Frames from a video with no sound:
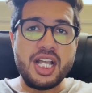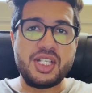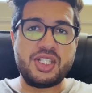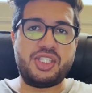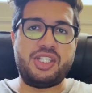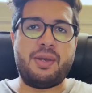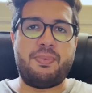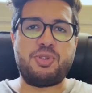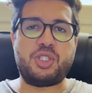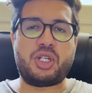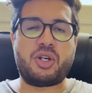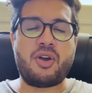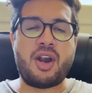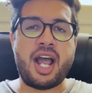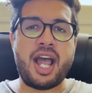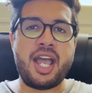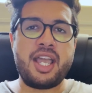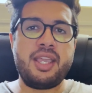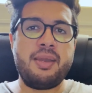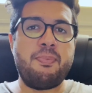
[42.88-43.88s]
subscribe,
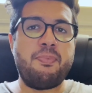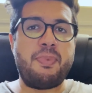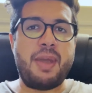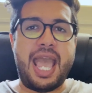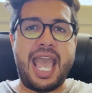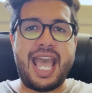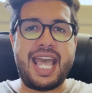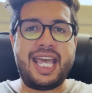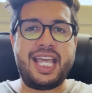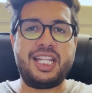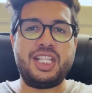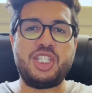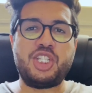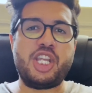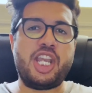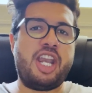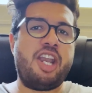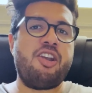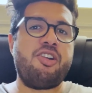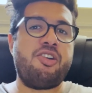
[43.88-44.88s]
and
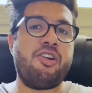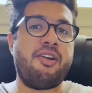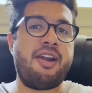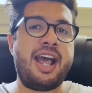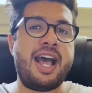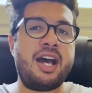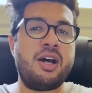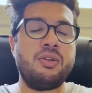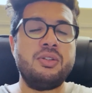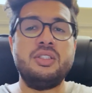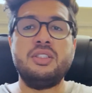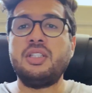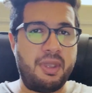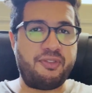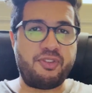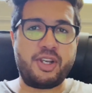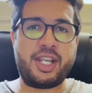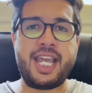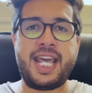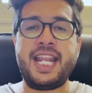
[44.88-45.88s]
share it around.
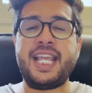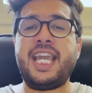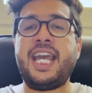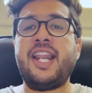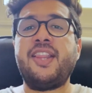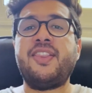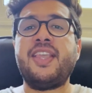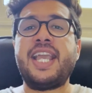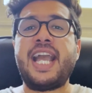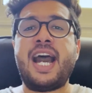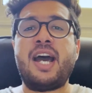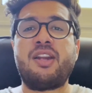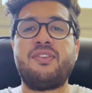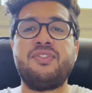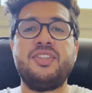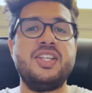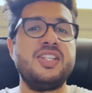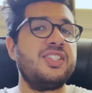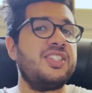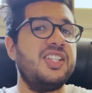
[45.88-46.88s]
If you're getting anything out of
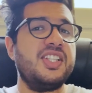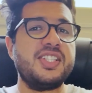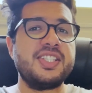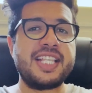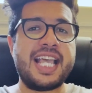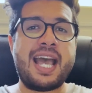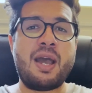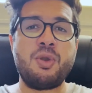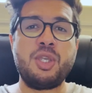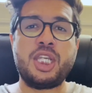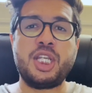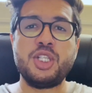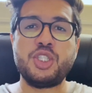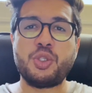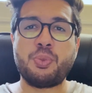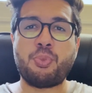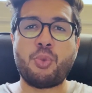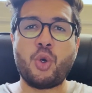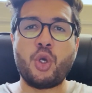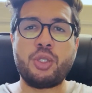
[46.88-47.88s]
this, this is how you can
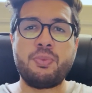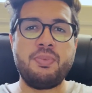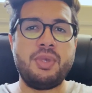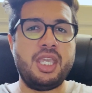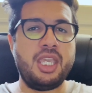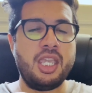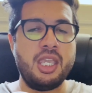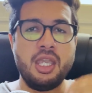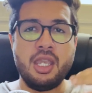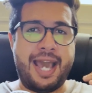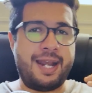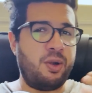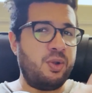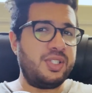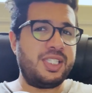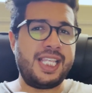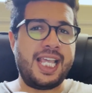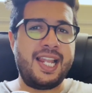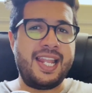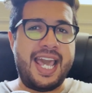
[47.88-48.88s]
support me. I don't
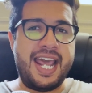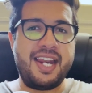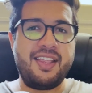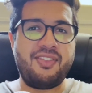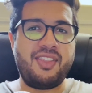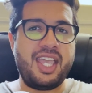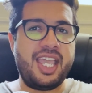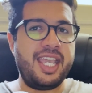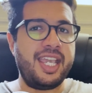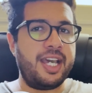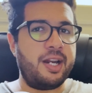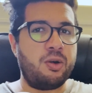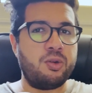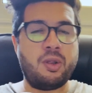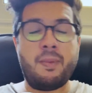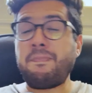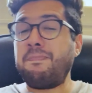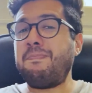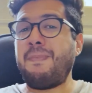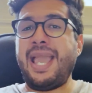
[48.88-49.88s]
sell anything, I
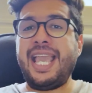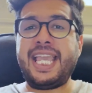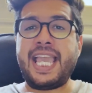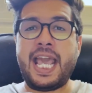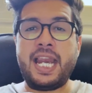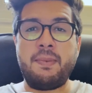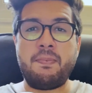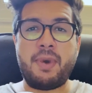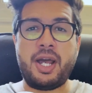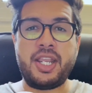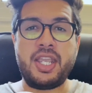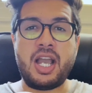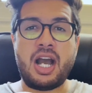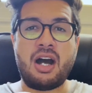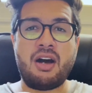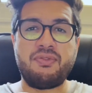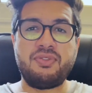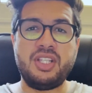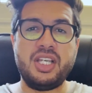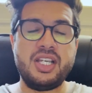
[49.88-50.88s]
don't make any money
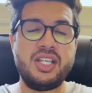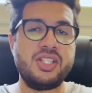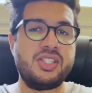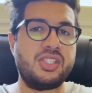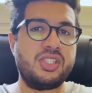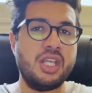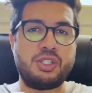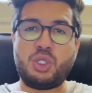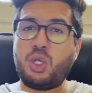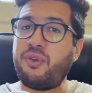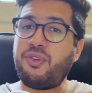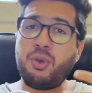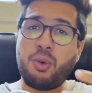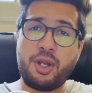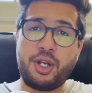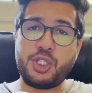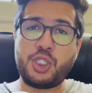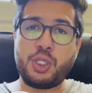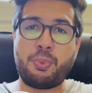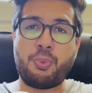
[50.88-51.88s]
off this. So if you
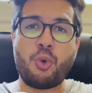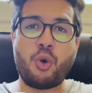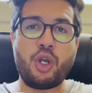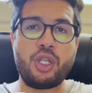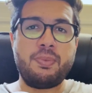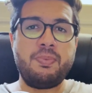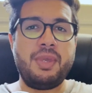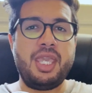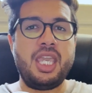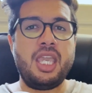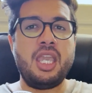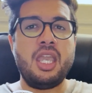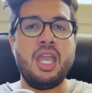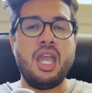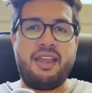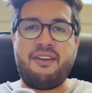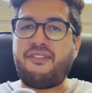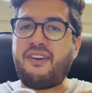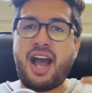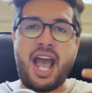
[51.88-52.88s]
want to support me,
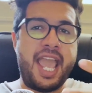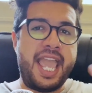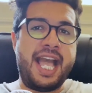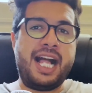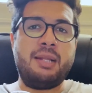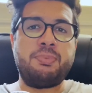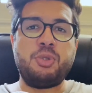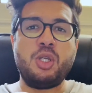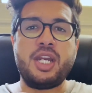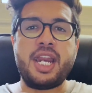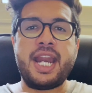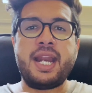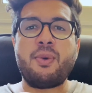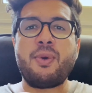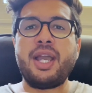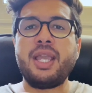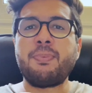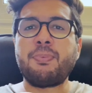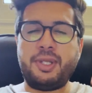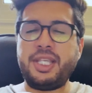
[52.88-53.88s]
if I help you in any
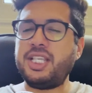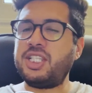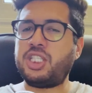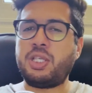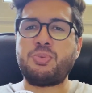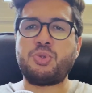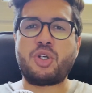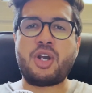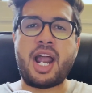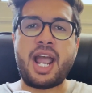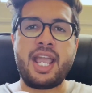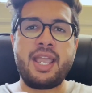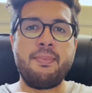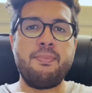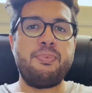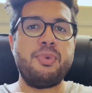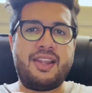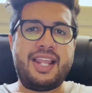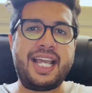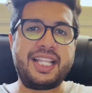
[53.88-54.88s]
way, please subscribe,
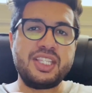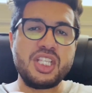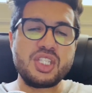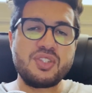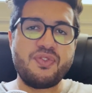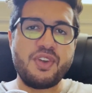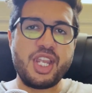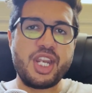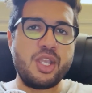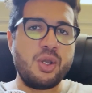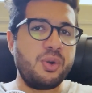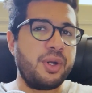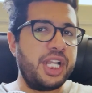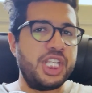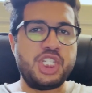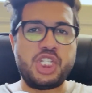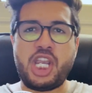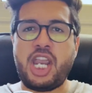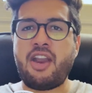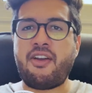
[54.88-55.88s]
like this video,
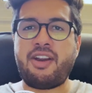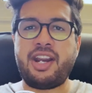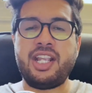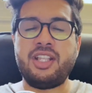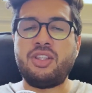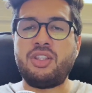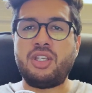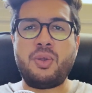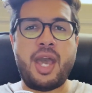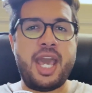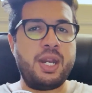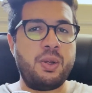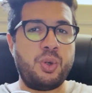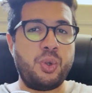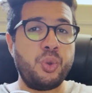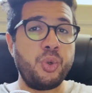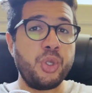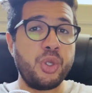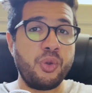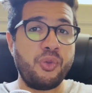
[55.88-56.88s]
and share it to anyone
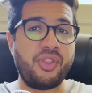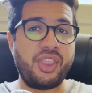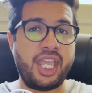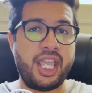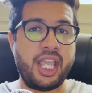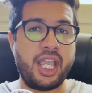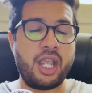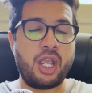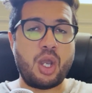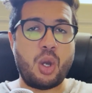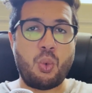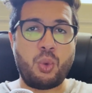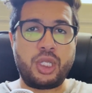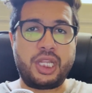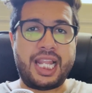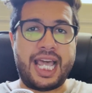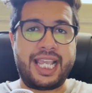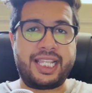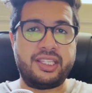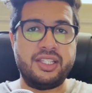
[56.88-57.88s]
who you think would
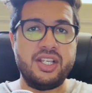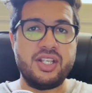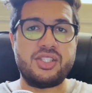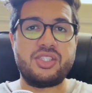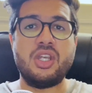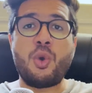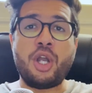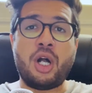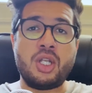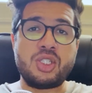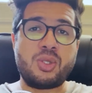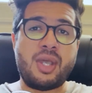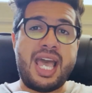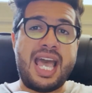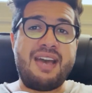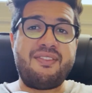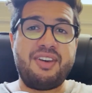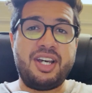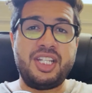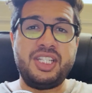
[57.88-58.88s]
like this. We also
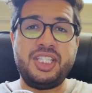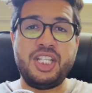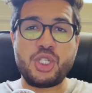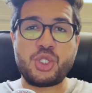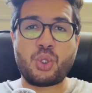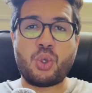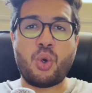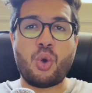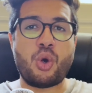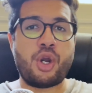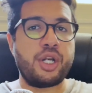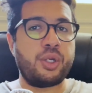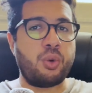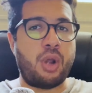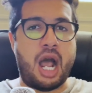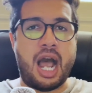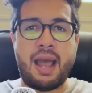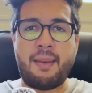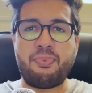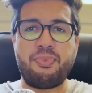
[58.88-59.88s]
have a Discord.
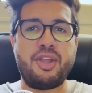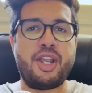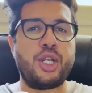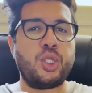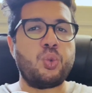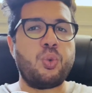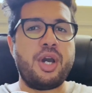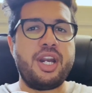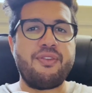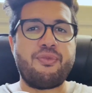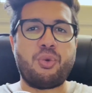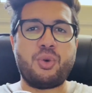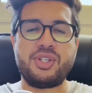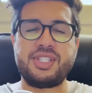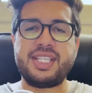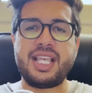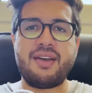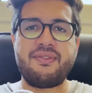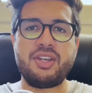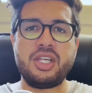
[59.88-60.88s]
I'm there
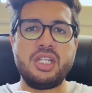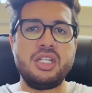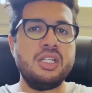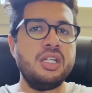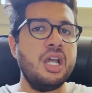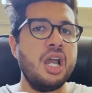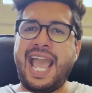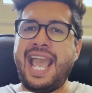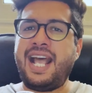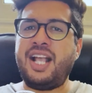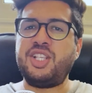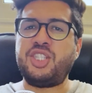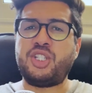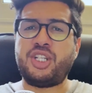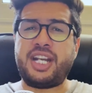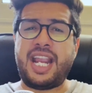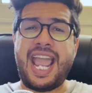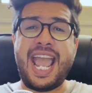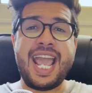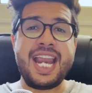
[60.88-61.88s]
24/7. I
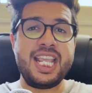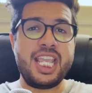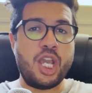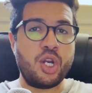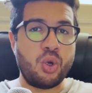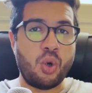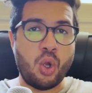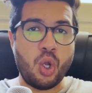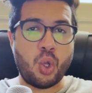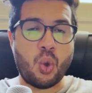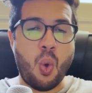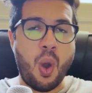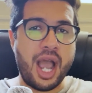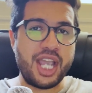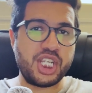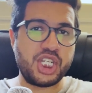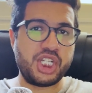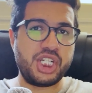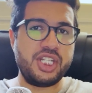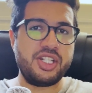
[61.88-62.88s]
answer any and all
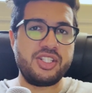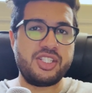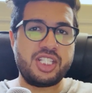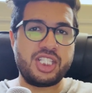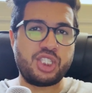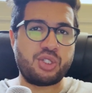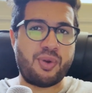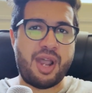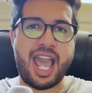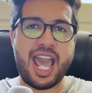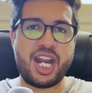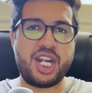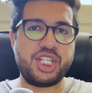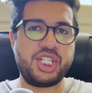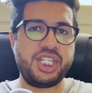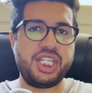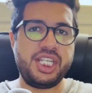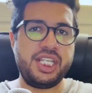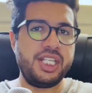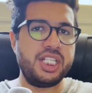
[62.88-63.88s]
questions,
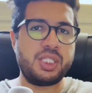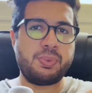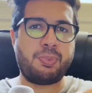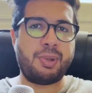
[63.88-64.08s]
strategies,